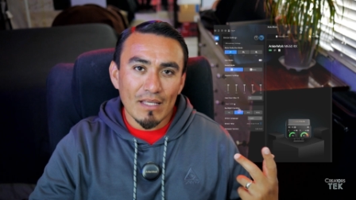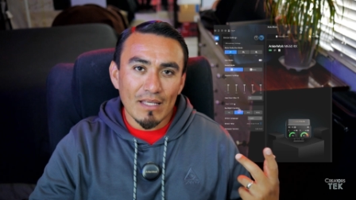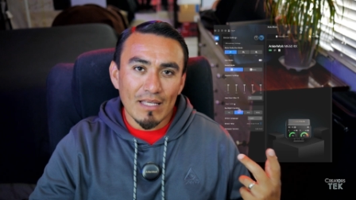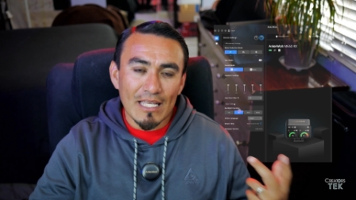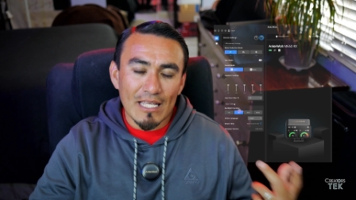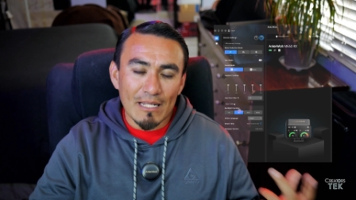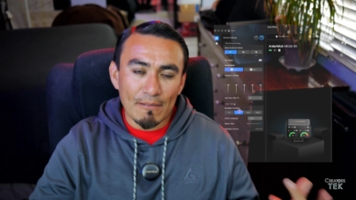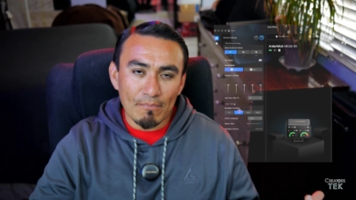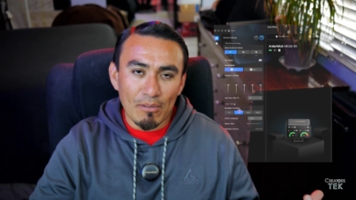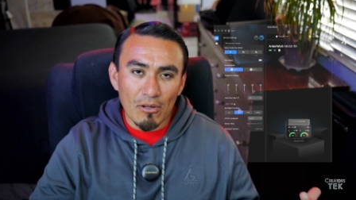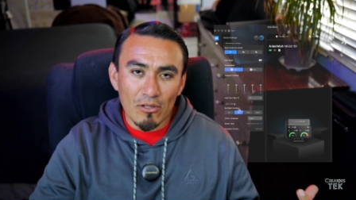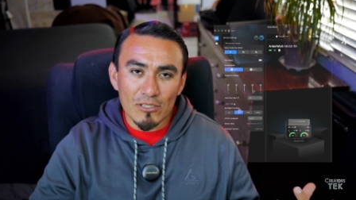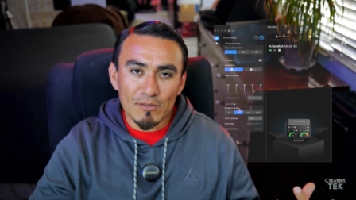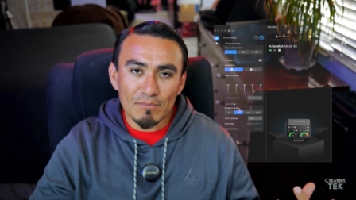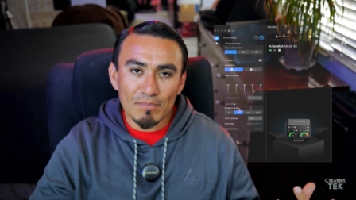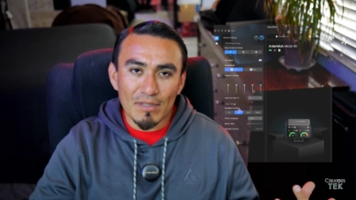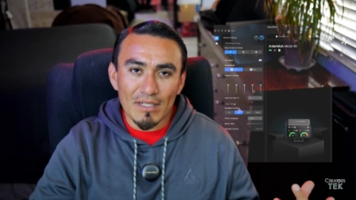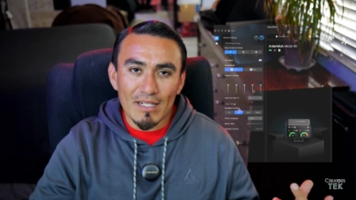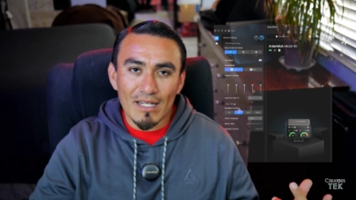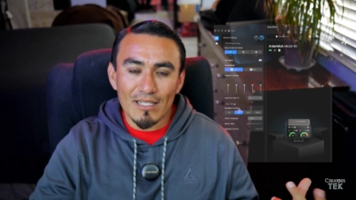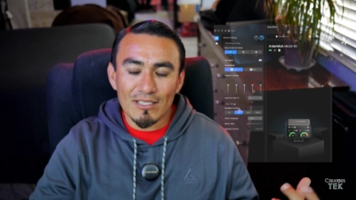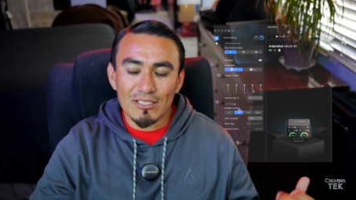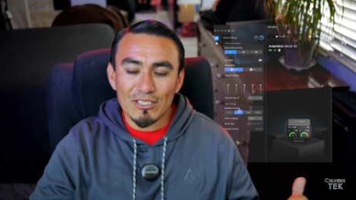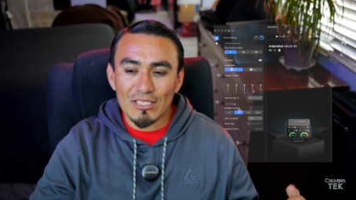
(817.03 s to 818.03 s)
in
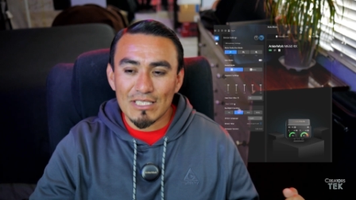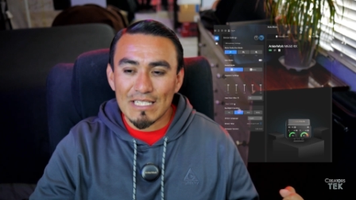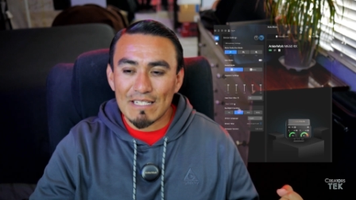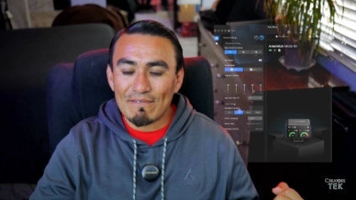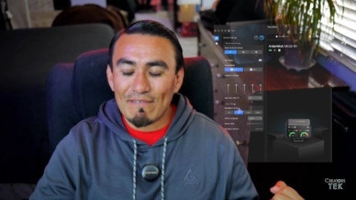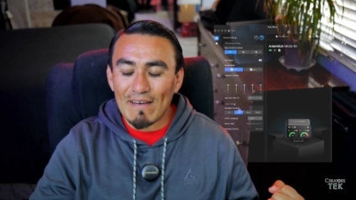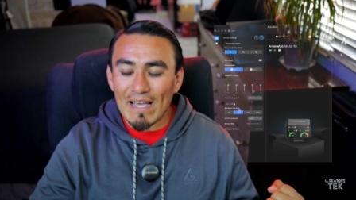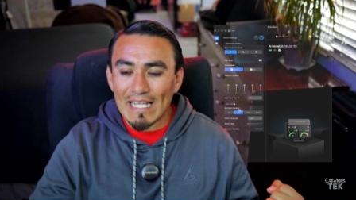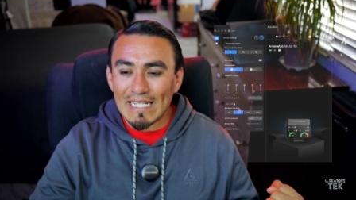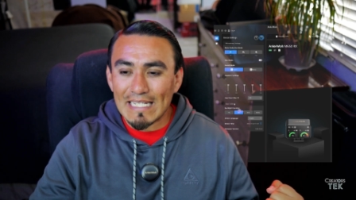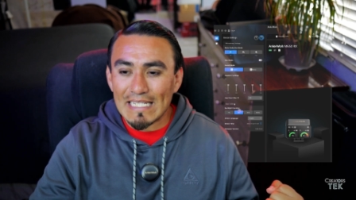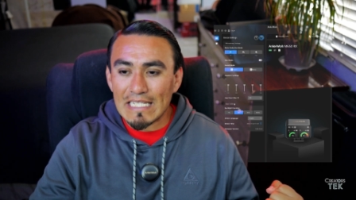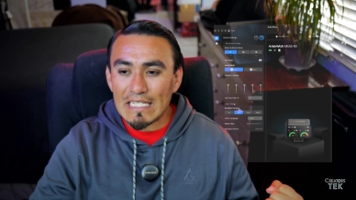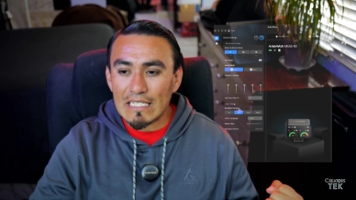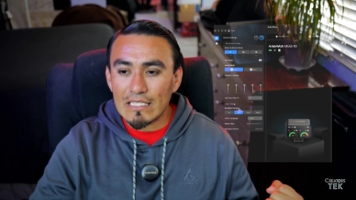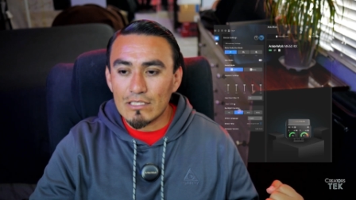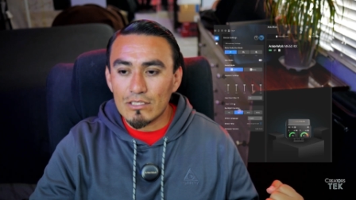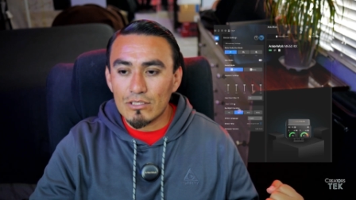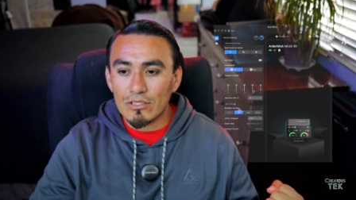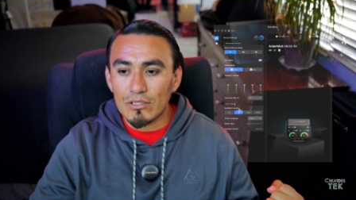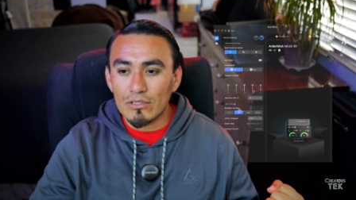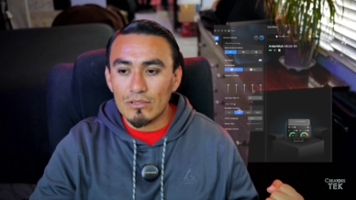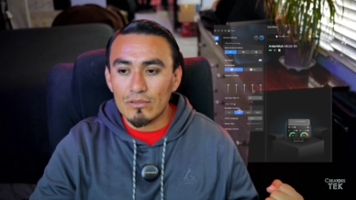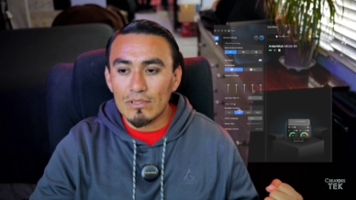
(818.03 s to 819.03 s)
post-production, if I need
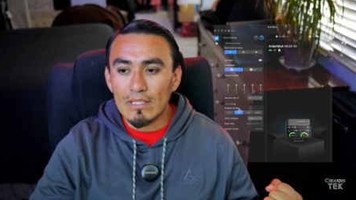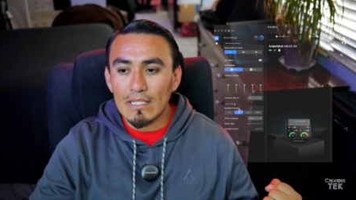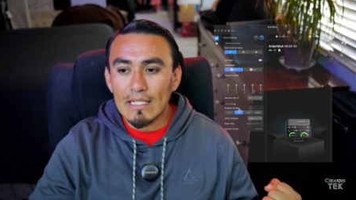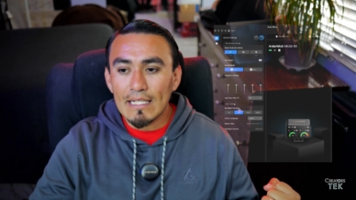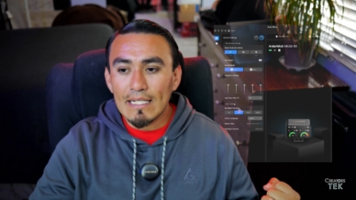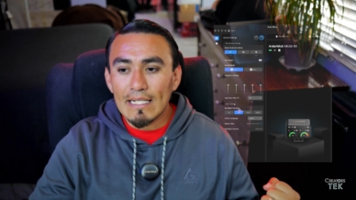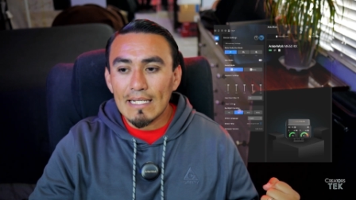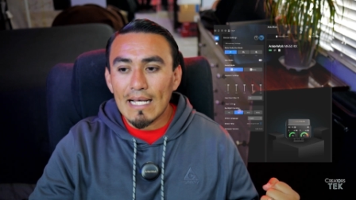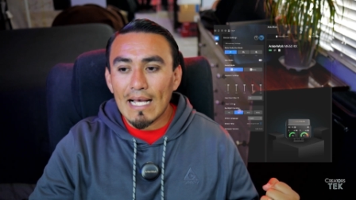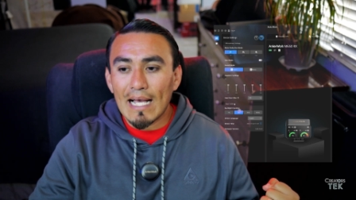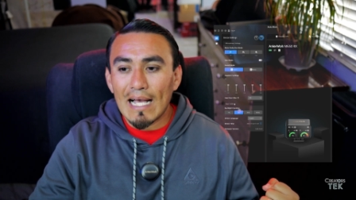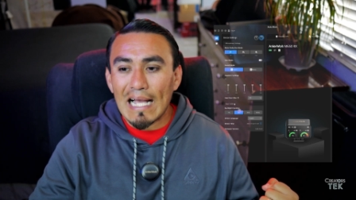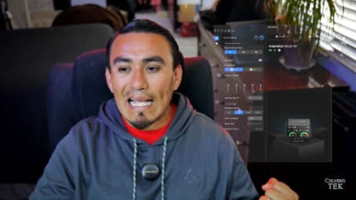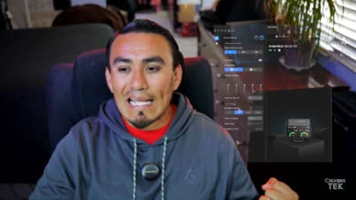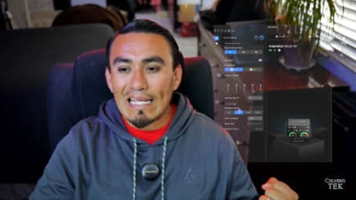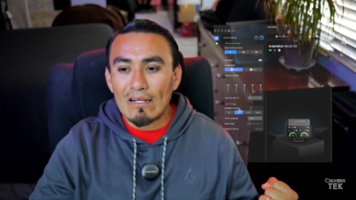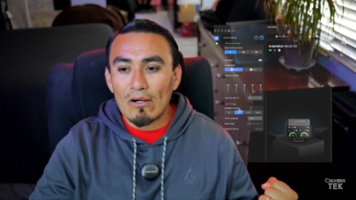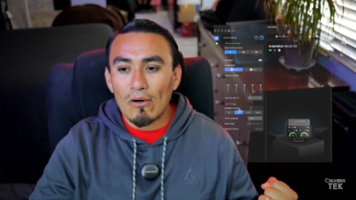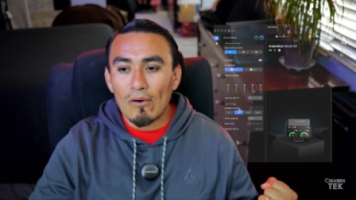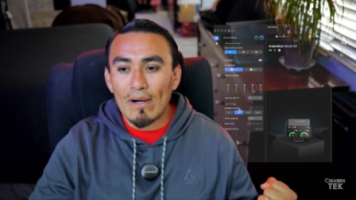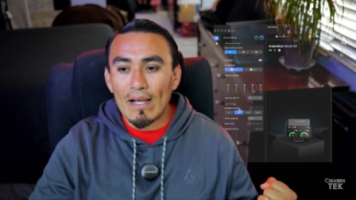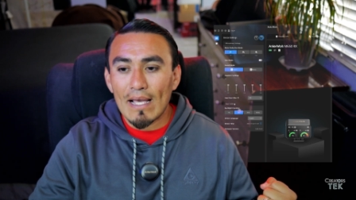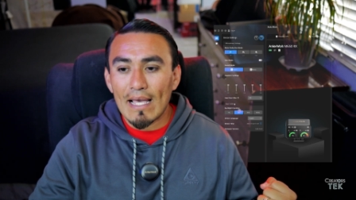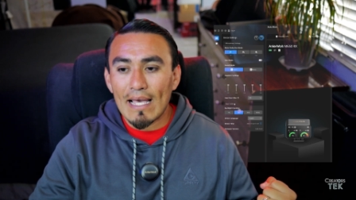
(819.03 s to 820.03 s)
to, I
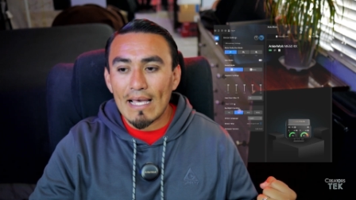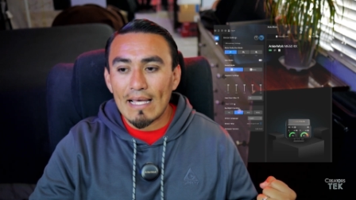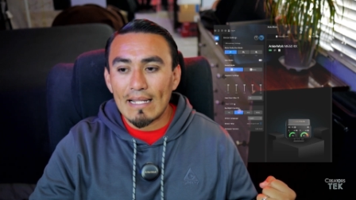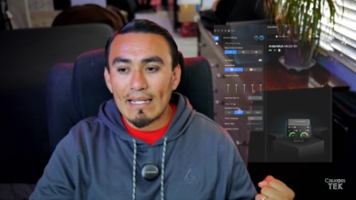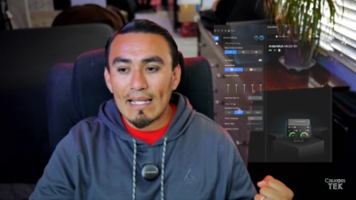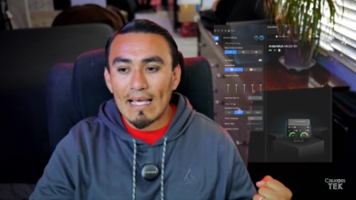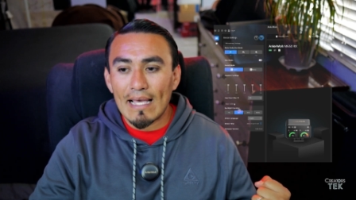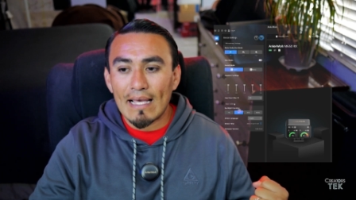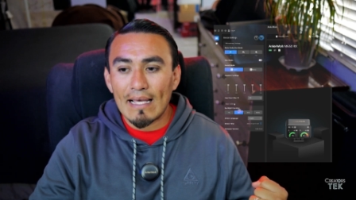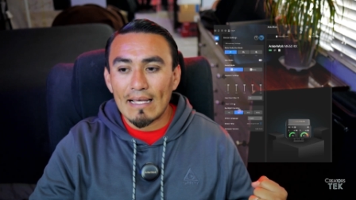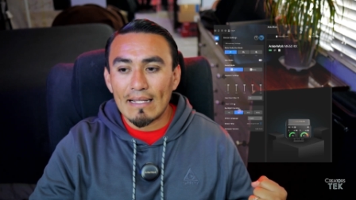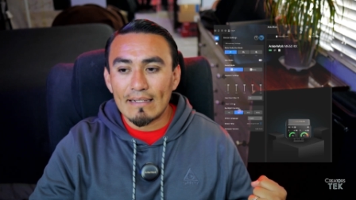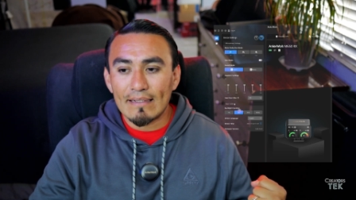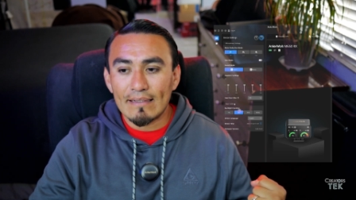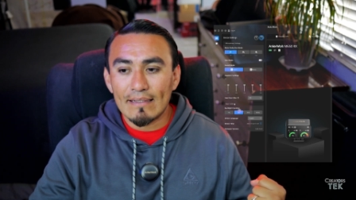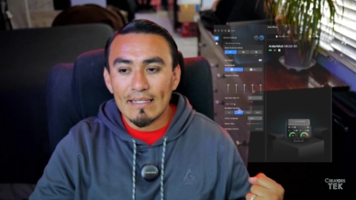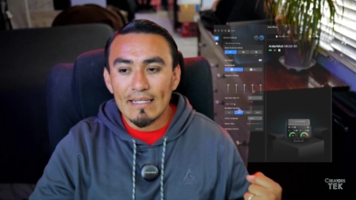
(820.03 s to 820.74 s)
go ahead and